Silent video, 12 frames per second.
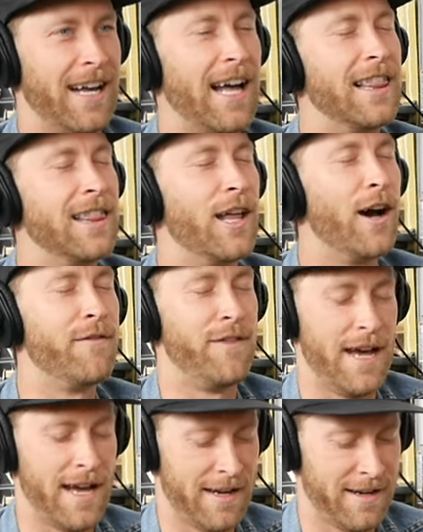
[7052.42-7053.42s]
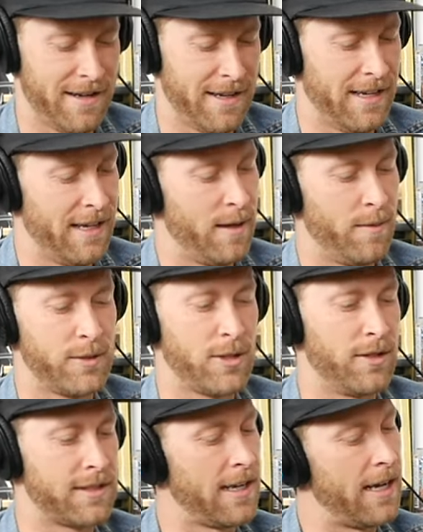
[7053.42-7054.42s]
I love that.
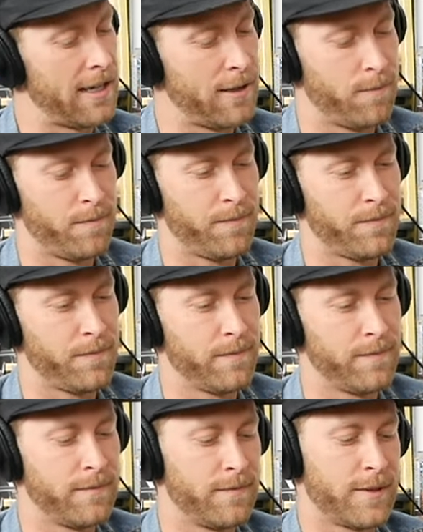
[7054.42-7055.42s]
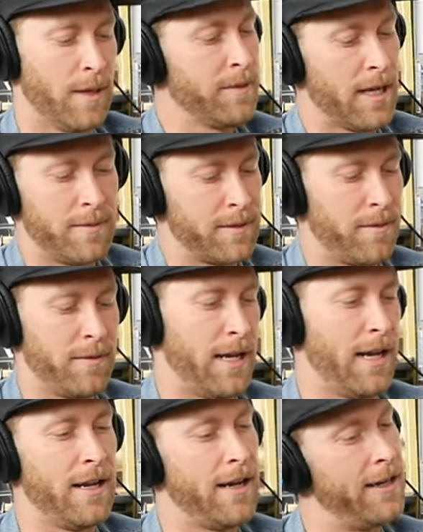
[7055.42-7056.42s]
So it's like sometimes I,
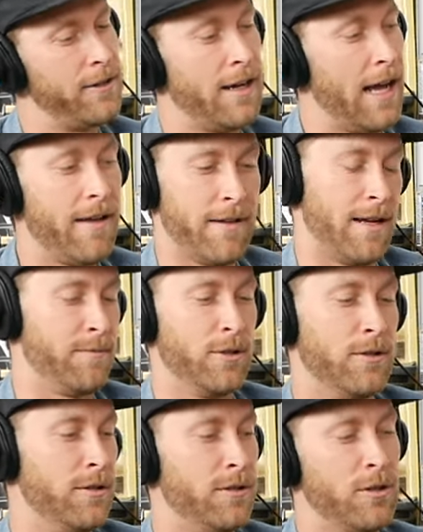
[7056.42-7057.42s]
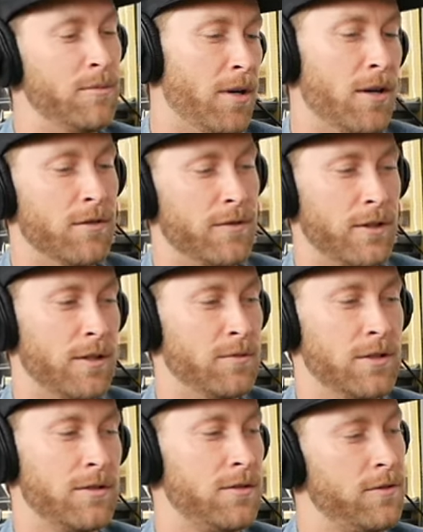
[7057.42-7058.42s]
I, I don't have that. I'm going to do a boat review. I'm
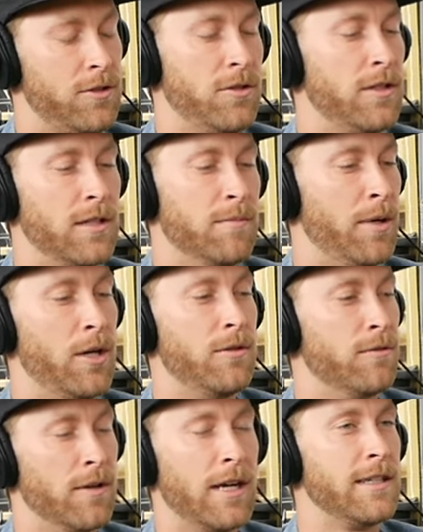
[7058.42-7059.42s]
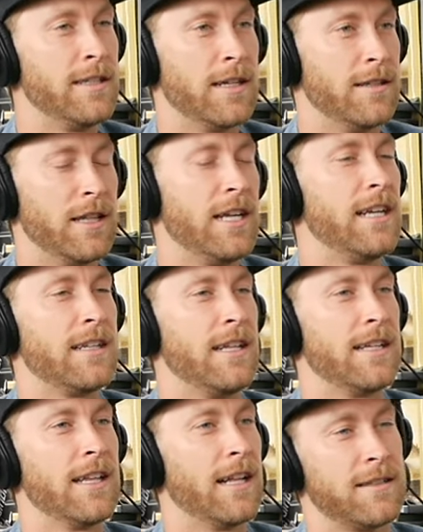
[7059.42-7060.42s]
just shooting a boat running down the lake.
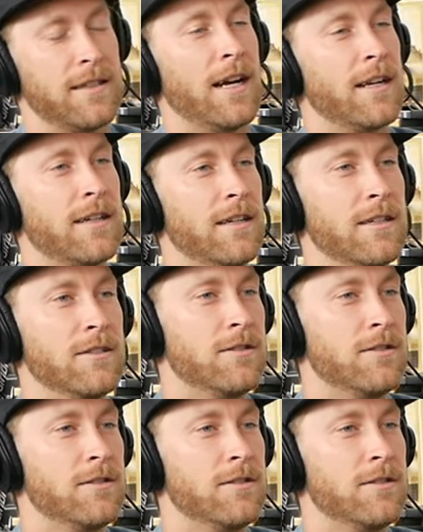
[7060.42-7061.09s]
Like that's not going to